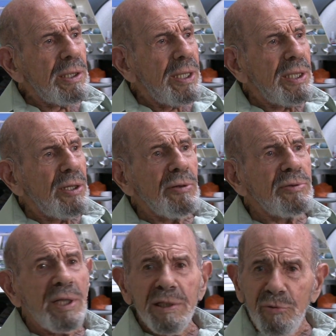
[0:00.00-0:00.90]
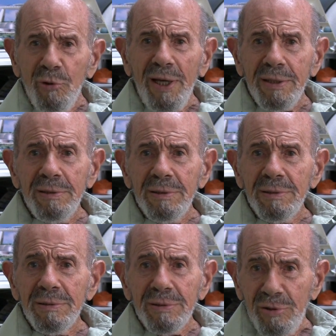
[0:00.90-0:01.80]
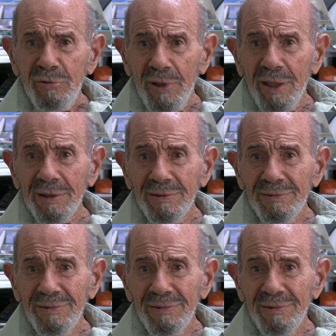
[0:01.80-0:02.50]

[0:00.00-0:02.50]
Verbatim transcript: they don't say, great, do that.